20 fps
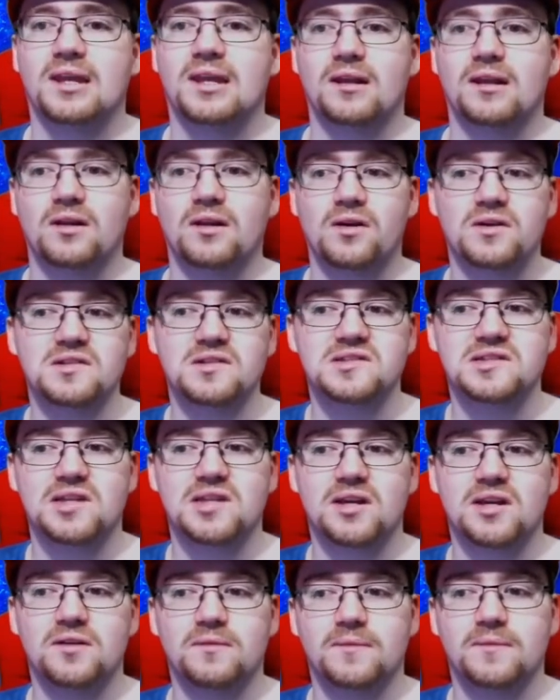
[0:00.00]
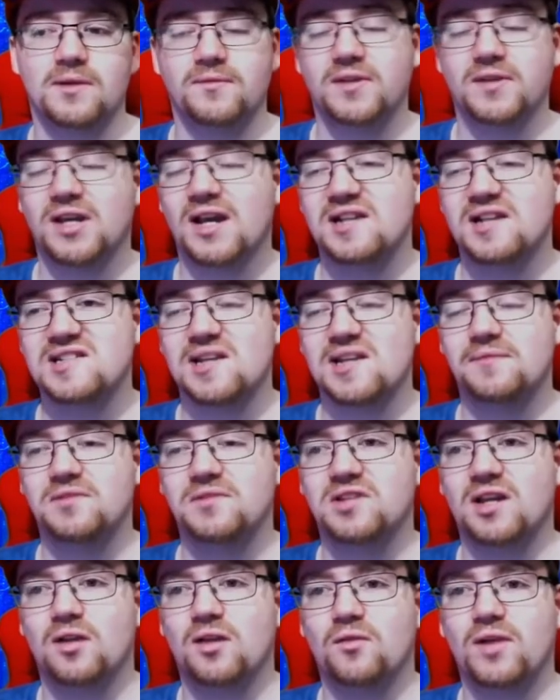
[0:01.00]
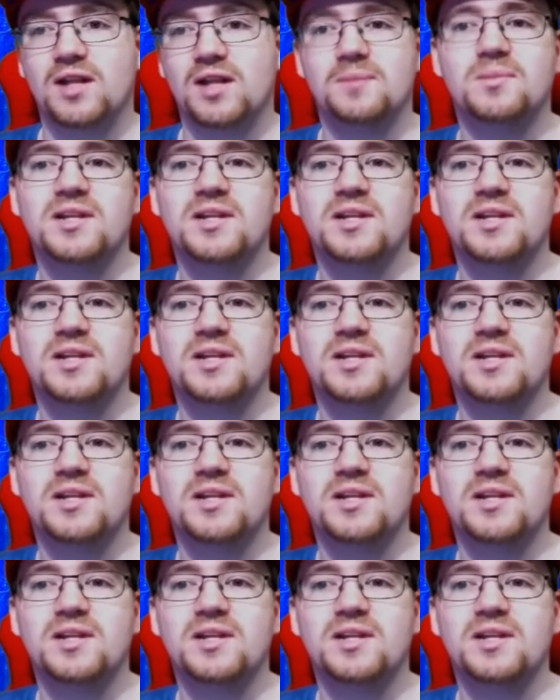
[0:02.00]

and also, if you guys haven't done already,